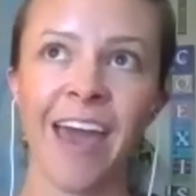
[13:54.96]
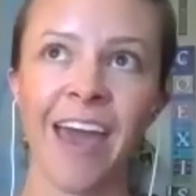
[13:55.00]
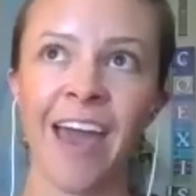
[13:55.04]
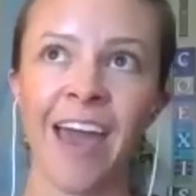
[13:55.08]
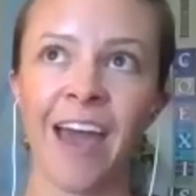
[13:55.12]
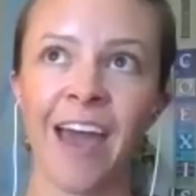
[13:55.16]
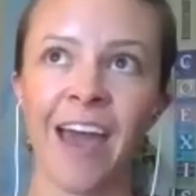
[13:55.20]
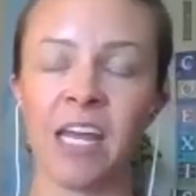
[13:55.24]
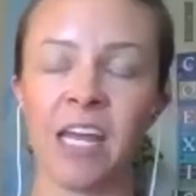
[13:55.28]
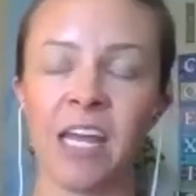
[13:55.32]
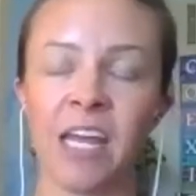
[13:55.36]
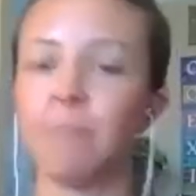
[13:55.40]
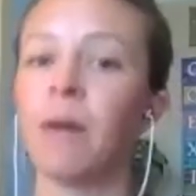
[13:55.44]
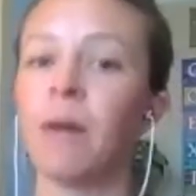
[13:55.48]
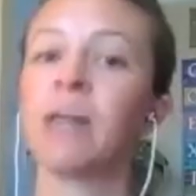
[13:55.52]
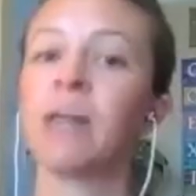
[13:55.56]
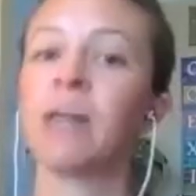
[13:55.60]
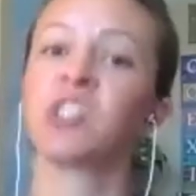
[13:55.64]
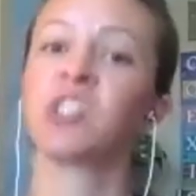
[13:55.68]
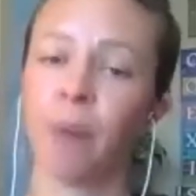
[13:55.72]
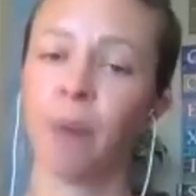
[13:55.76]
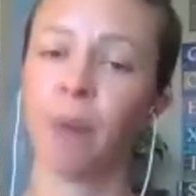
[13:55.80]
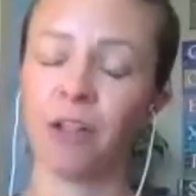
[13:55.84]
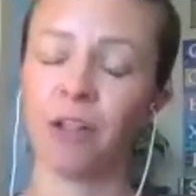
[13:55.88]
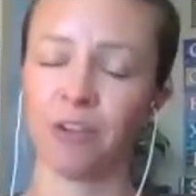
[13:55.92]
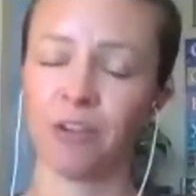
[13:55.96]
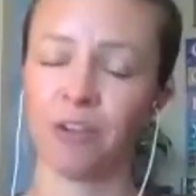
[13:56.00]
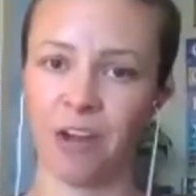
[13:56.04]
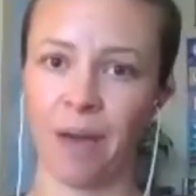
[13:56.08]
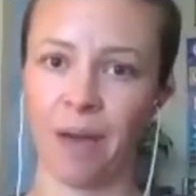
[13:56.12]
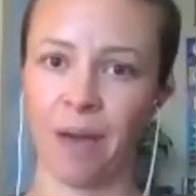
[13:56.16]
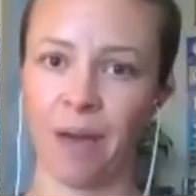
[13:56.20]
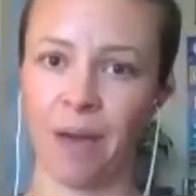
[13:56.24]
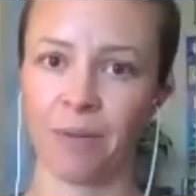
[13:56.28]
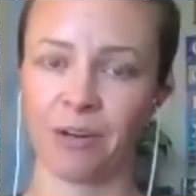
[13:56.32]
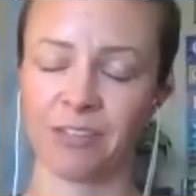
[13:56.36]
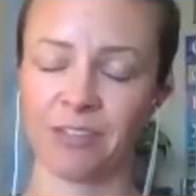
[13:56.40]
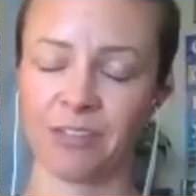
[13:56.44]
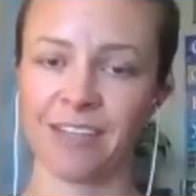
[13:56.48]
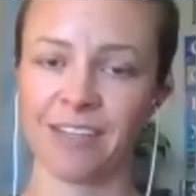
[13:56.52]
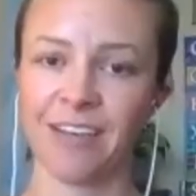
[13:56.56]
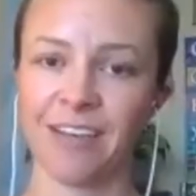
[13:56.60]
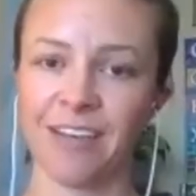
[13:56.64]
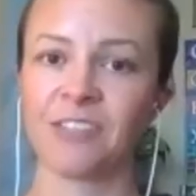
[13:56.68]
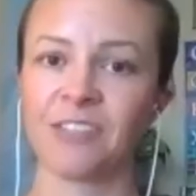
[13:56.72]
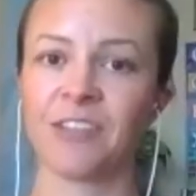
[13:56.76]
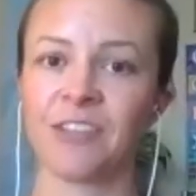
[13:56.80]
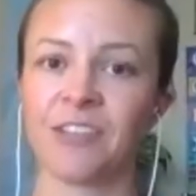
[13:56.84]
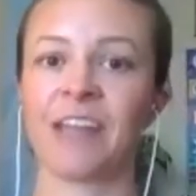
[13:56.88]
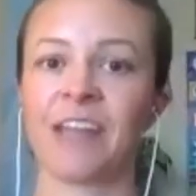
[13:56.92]
and in much smaller numbers.
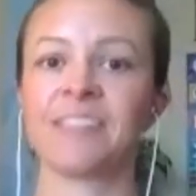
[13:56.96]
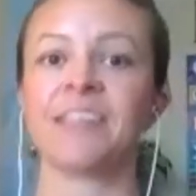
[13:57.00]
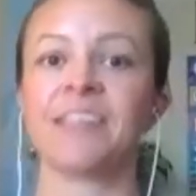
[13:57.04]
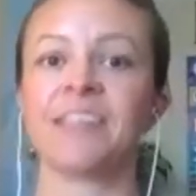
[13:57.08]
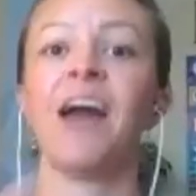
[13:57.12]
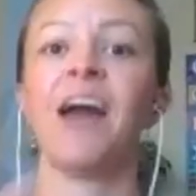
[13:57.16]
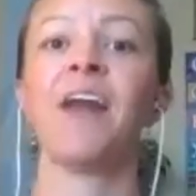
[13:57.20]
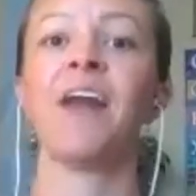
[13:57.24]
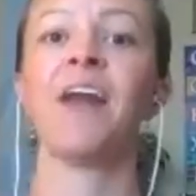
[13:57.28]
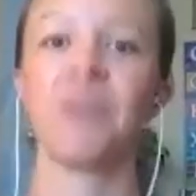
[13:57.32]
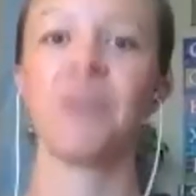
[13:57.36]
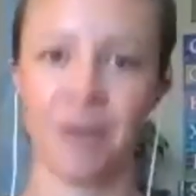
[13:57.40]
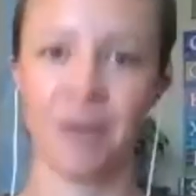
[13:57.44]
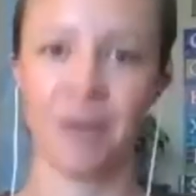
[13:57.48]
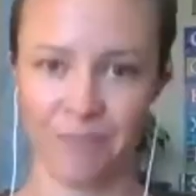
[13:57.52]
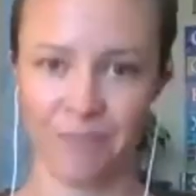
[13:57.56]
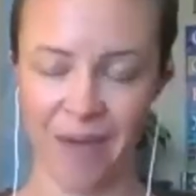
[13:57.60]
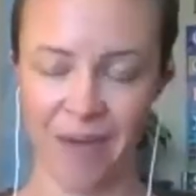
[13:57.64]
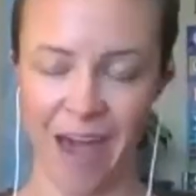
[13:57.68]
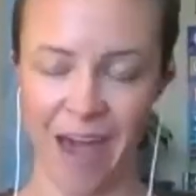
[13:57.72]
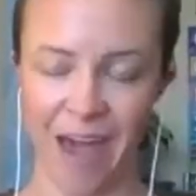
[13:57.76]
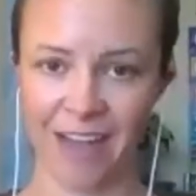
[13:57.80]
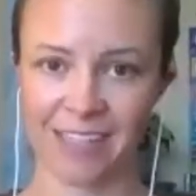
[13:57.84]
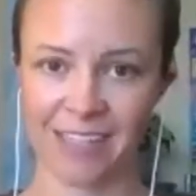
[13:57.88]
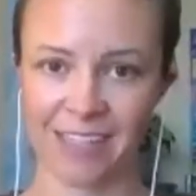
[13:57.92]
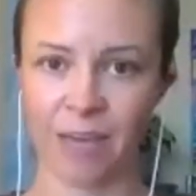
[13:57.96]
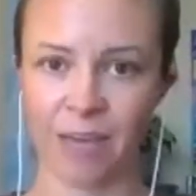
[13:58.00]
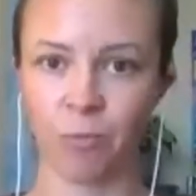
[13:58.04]
So that's another impact.